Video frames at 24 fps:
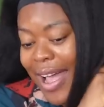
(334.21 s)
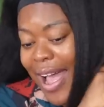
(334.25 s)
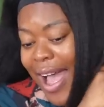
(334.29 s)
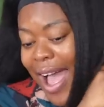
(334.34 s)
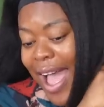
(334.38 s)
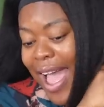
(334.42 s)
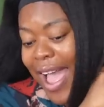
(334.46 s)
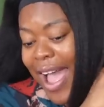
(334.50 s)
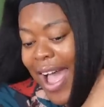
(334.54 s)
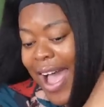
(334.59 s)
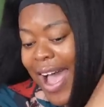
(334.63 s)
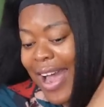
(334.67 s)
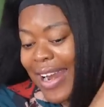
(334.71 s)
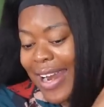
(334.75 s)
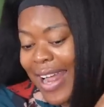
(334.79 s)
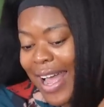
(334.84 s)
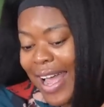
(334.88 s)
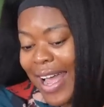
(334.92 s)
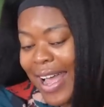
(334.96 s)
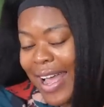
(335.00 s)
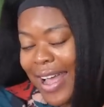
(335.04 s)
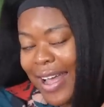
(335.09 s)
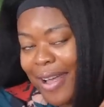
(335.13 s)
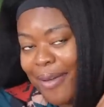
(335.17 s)
I
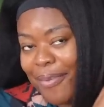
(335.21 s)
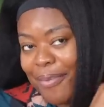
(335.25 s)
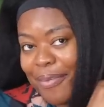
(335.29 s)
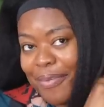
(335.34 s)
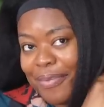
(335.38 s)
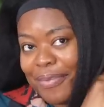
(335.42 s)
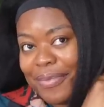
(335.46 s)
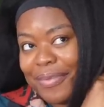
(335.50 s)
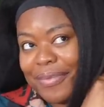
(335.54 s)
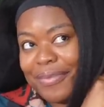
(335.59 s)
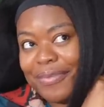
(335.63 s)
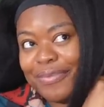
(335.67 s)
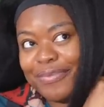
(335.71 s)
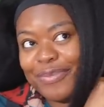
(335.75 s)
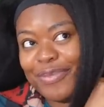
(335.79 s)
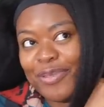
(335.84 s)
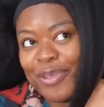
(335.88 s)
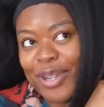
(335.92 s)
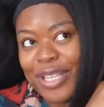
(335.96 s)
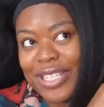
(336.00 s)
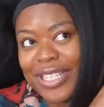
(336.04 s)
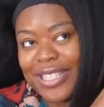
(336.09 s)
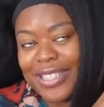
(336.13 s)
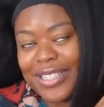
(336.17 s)
had,
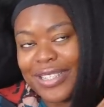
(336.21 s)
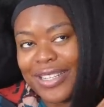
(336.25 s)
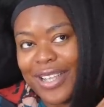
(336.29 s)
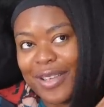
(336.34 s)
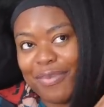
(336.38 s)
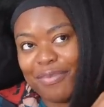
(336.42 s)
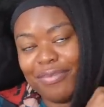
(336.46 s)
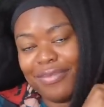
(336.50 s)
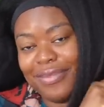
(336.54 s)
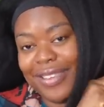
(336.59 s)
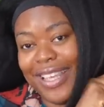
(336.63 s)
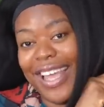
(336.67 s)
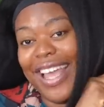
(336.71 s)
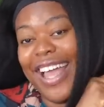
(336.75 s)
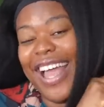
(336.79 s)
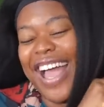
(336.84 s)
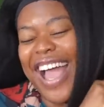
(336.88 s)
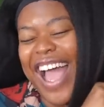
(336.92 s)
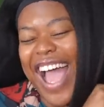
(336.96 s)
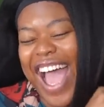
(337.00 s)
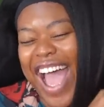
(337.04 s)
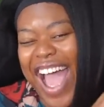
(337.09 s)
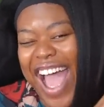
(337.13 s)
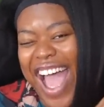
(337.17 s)
what's his name?
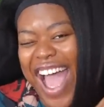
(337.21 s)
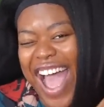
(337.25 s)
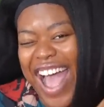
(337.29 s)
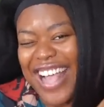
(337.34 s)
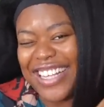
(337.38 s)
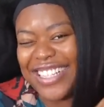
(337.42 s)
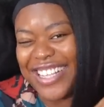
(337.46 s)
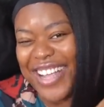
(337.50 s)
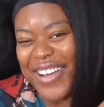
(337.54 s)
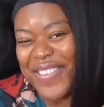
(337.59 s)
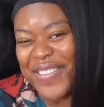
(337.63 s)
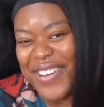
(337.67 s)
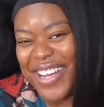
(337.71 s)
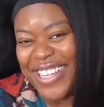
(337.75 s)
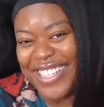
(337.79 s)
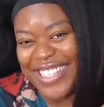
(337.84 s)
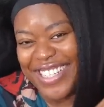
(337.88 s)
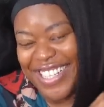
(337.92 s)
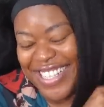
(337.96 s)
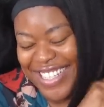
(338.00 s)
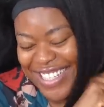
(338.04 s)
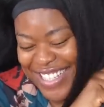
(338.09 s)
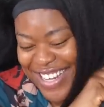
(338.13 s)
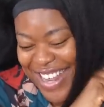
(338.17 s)
I said,
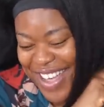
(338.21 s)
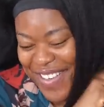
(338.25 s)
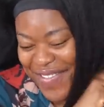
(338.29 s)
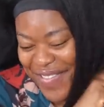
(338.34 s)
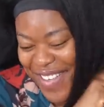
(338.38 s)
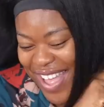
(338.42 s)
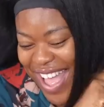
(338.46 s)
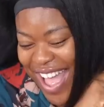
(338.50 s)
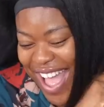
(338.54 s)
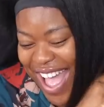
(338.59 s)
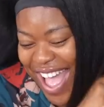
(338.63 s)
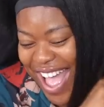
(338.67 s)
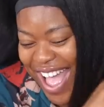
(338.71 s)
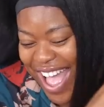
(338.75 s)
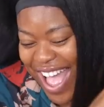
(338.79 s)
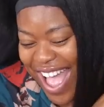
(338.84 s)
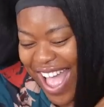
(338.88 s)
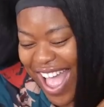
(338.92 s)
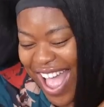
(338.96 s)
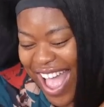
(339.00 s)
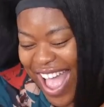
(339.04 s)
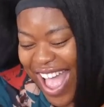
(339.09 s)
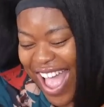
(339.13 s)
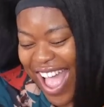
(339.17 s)
what's his name?
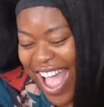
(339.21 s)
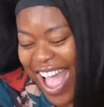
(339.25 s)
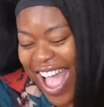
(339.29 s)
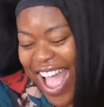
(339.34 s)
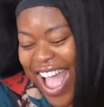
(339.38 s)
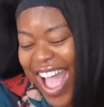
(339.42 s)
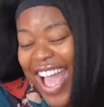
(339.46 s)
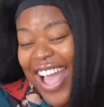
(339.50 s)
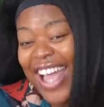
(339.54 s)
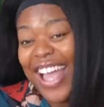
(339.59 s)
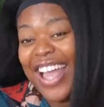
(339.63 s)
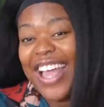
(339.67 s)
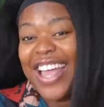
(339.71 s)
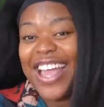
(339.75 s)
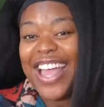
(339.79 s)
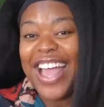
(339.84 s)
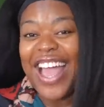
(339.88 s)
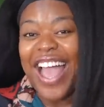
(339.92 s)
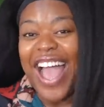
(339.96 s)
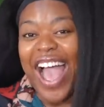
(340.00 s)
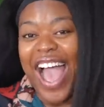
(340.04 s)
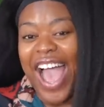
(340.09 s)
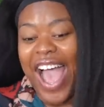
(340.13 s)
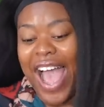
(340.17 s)

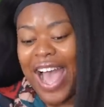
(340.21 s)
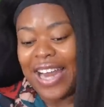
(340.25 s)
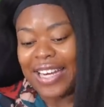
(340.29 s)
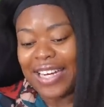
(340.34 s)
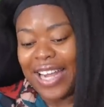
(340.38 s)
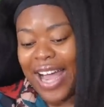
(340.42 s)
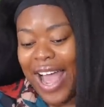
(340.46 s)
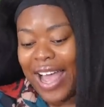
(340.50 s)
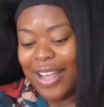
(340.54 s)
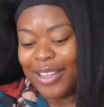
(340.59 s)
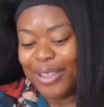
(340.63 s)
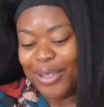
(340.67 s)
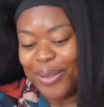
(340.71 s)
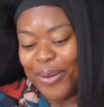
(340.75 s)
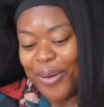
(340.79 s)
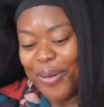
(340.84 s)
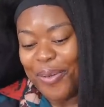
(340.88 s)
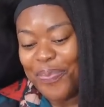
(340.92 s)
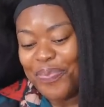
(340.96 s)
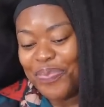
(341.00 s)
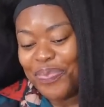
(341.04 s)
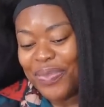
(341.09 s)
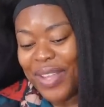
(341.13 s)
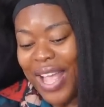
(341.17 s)
I had
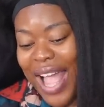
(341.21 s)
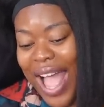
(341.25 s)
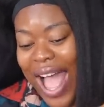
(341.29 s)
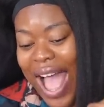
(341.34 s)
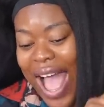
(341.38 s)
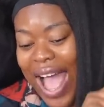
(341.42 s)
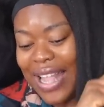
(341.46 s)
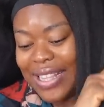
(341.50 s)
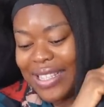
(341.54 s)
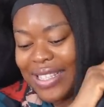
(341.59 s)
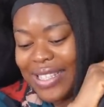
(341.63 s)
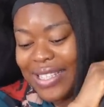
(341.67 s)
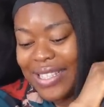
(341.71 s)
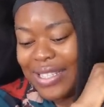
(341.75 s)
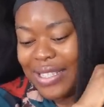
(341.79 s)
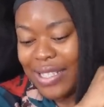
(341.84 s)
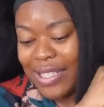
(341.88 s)
Kaito at